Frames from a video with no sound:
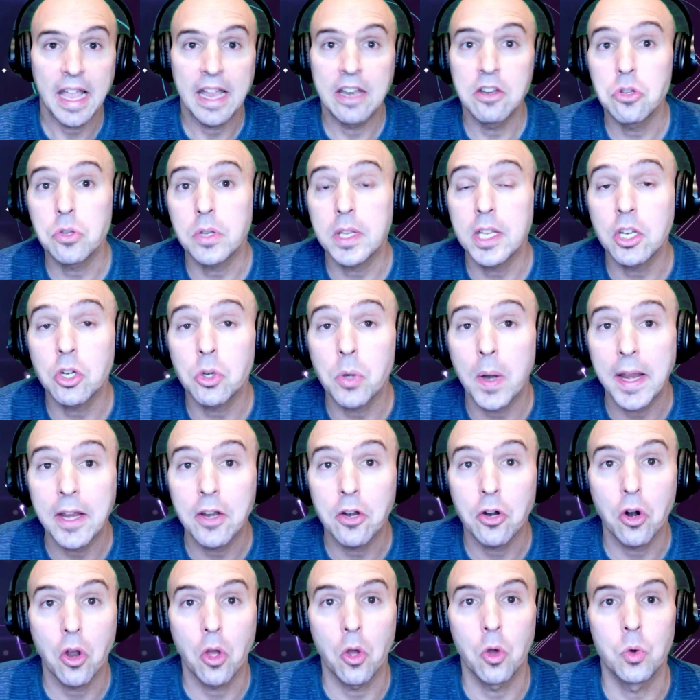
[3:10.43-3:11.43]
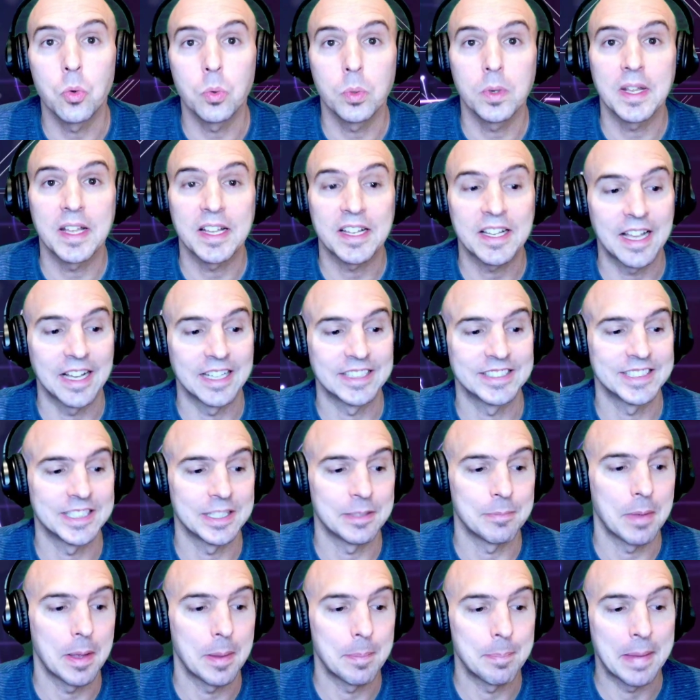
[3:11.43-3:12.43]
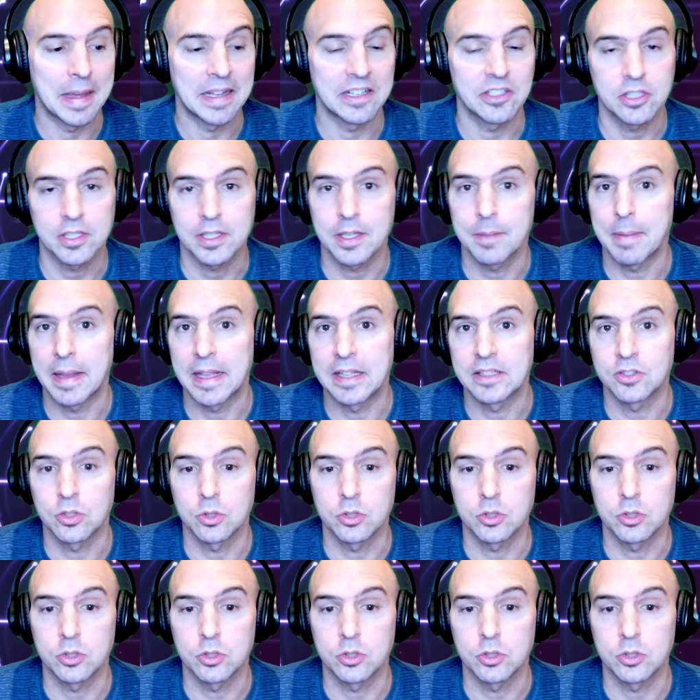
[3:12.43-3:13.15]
And you can create your own custom magic commands.